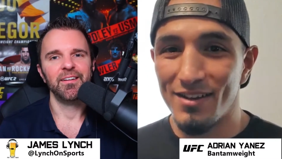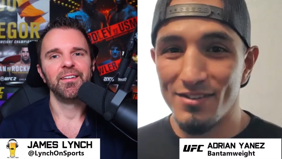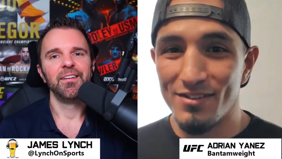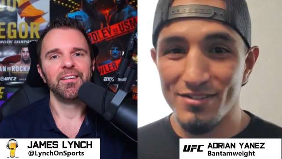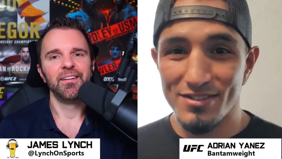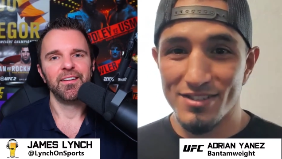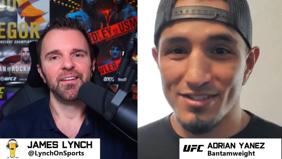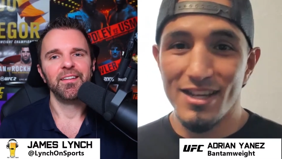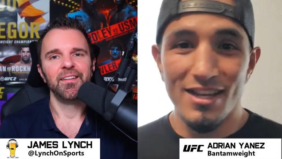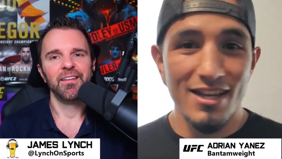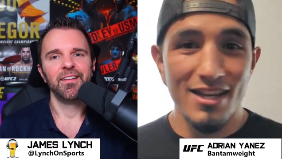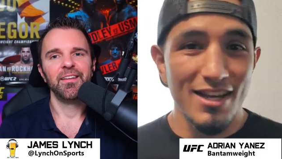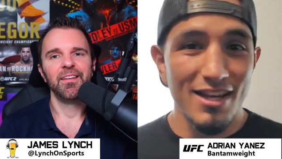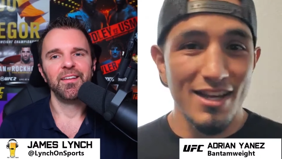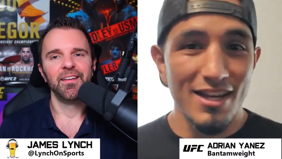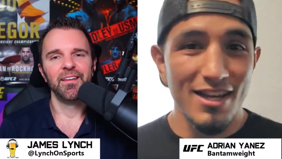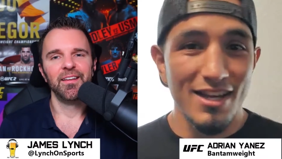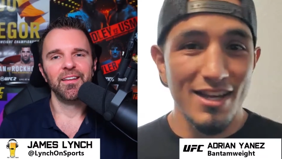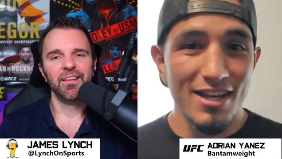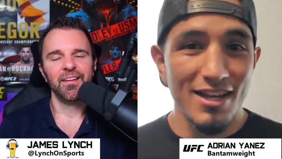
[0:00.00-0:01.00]
Speaker 1: I was
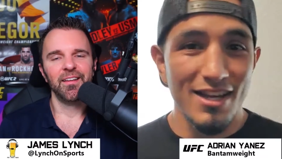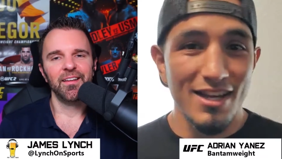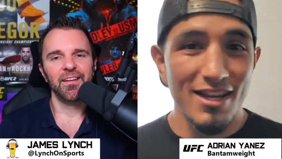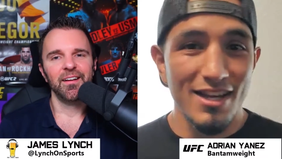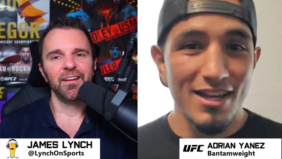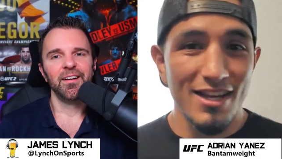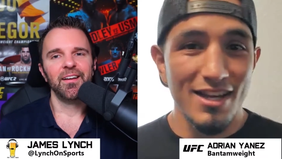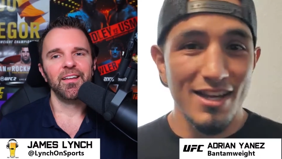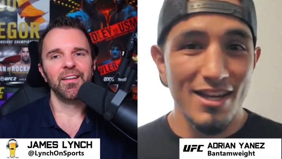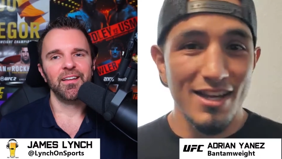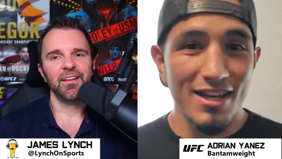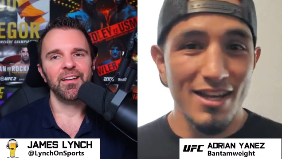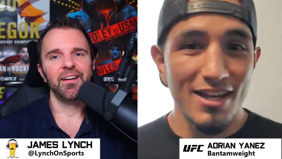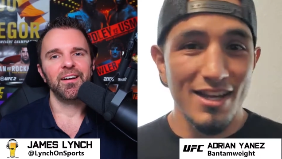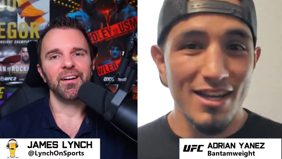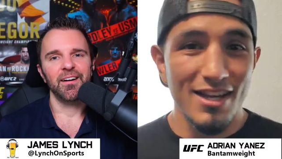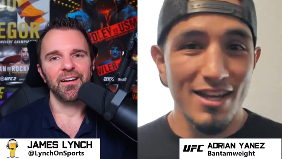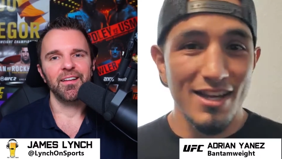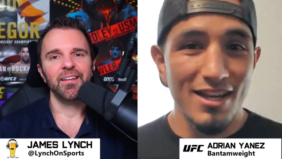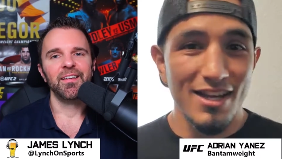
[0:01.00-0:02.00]
looking. I was like, oh,
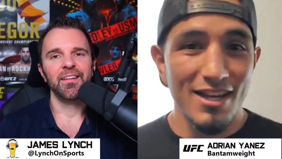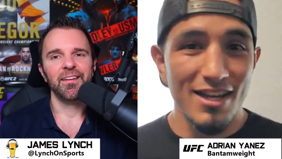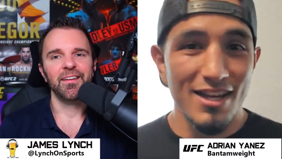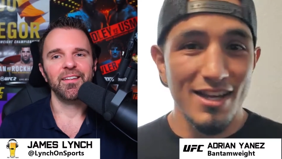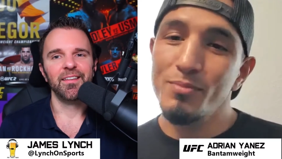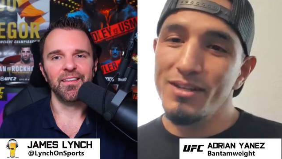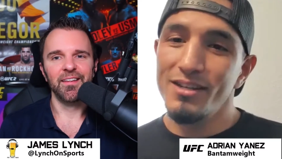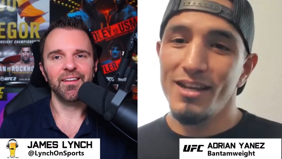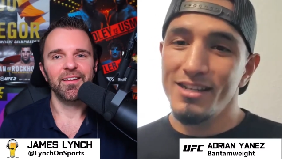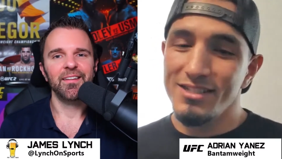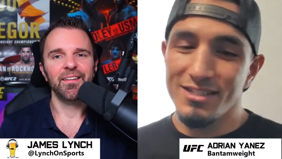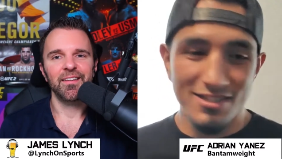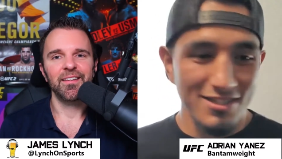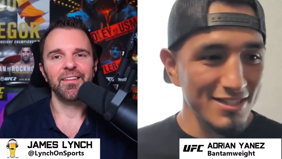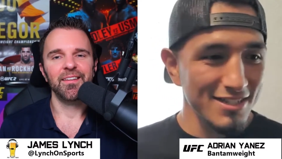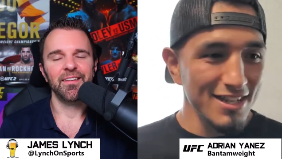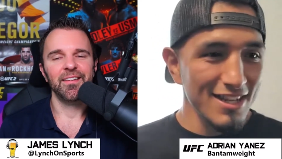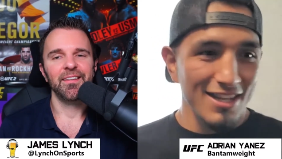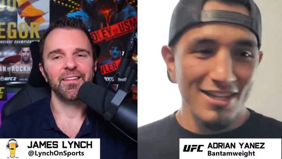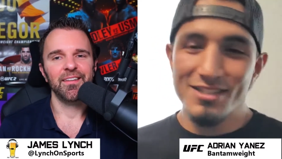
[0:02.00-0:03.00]
that's pretty nice. He's
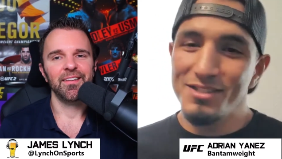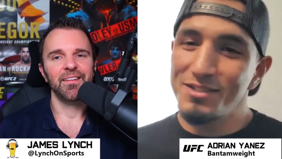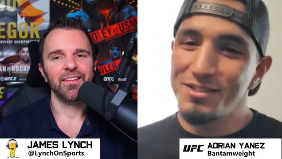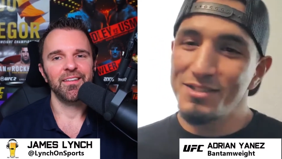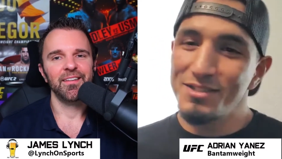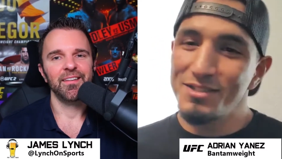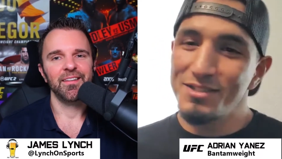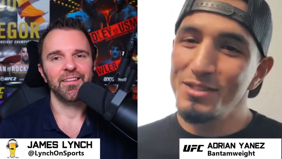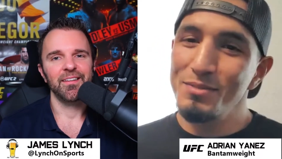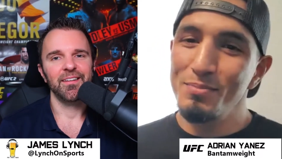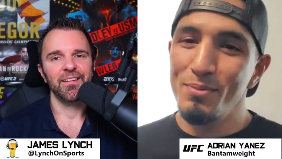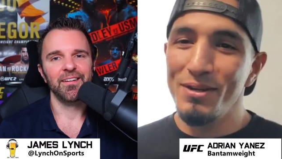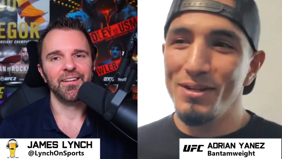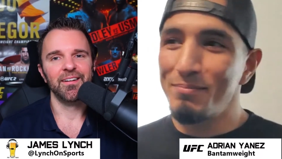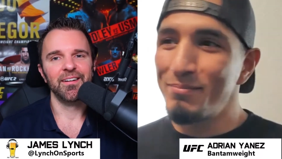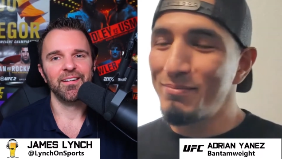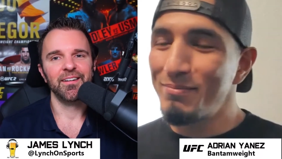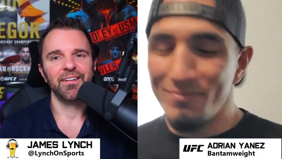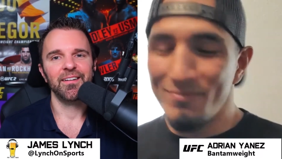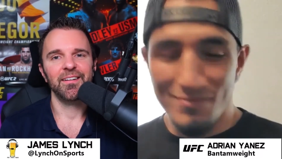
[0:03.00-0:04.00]

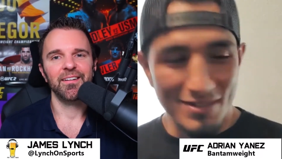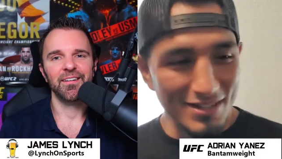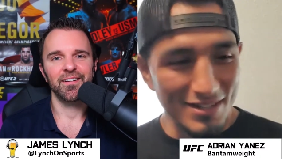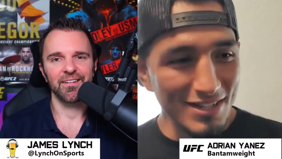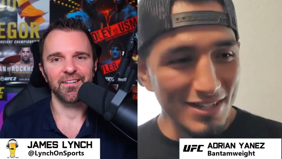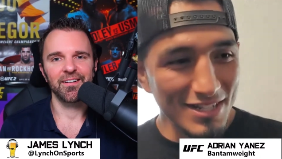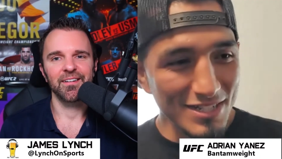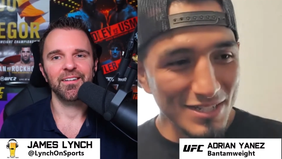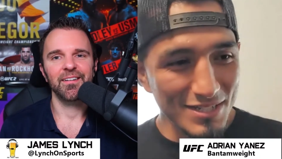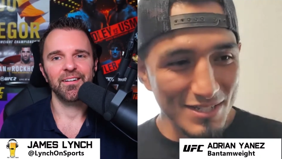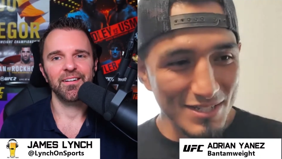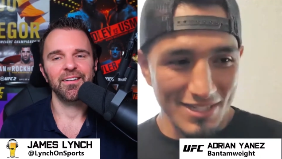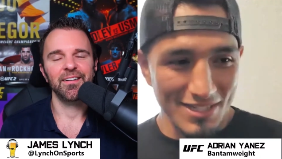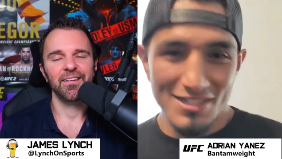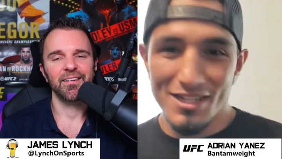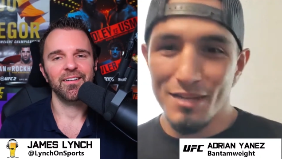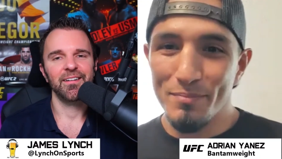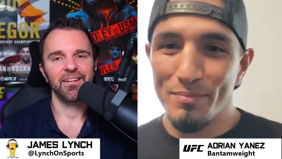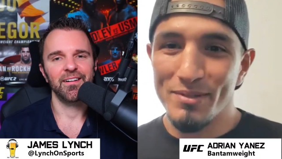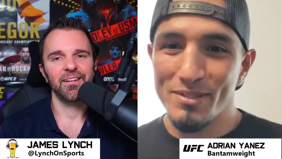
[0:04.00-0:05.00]
pretty.
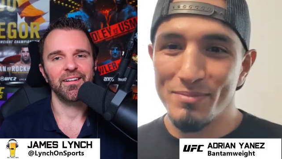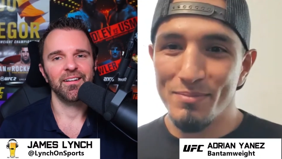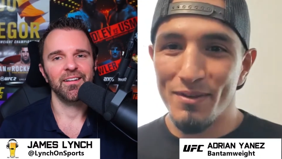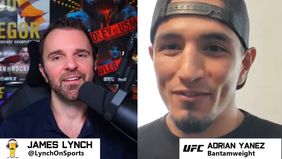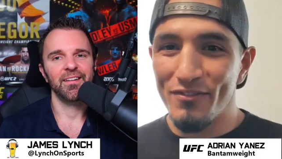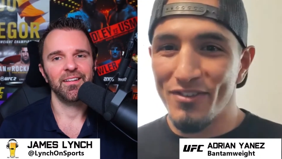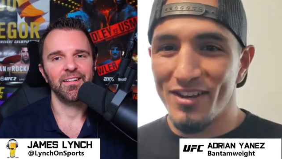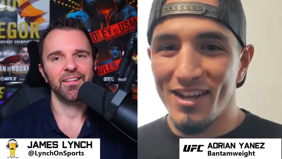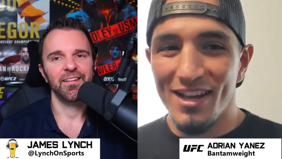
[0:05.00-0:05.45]
He's up and spiffied